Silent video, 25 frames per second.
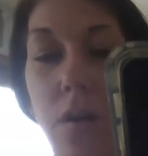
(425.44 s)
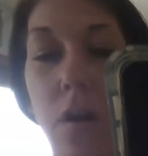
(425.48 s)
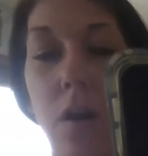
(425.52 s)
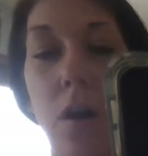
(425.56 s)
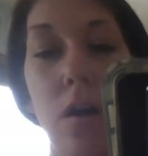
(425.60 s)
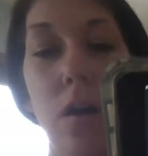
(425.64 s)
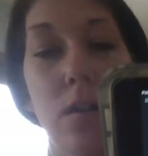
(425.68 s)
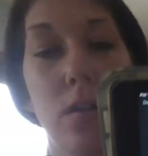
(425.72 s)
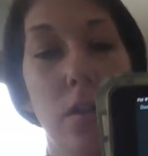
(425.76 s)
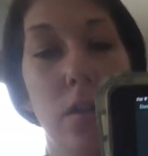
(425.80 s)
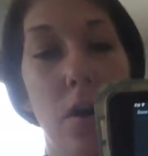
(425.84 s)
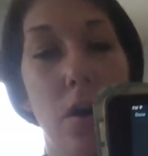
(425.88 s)

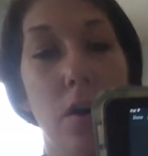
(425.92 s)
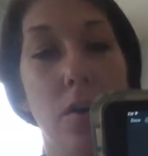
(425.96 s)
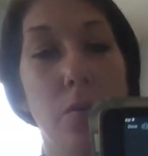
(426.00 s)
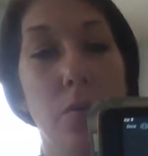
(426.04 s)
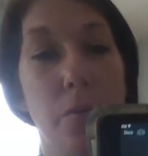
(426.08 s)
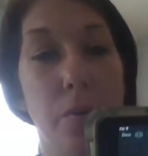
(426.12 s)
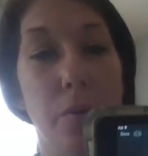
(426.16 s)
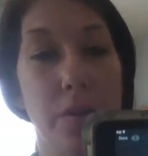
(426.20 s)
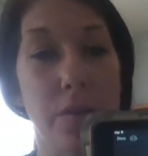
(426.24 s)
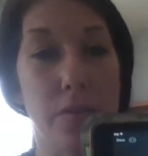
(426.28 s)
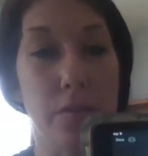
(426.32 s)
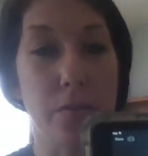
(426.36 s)
along
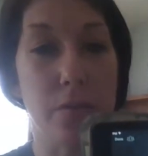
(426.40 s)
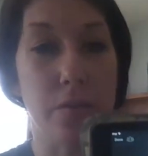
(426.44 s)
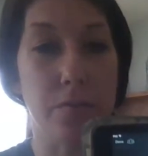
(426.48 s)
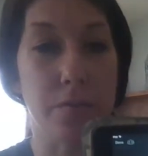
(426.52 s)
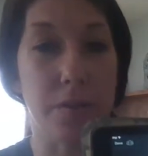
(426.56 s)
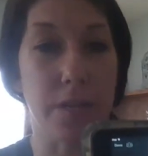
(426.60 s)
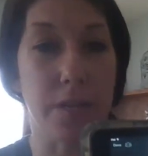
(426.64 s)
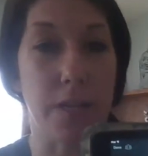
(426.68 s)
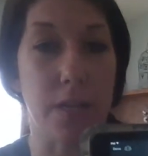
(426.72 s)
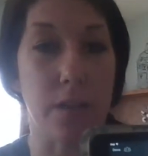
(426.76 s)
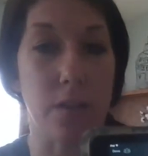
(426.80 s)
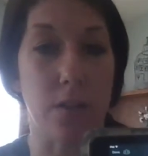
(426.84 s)
with your
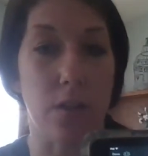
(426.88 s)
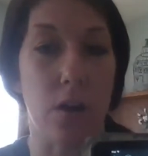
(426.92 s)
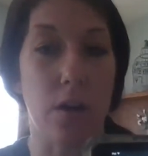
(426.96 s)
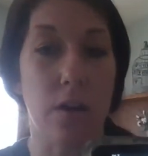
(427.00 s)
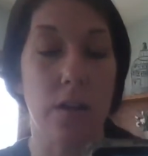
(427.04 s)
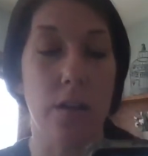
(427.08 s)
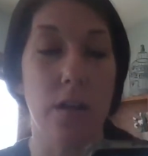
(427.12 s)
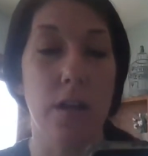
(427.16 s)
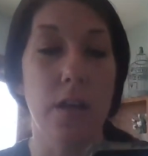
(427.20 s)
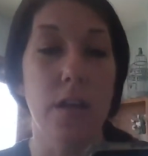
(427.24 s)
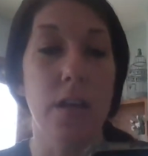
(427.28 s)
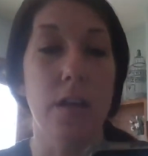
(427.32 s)
reading log.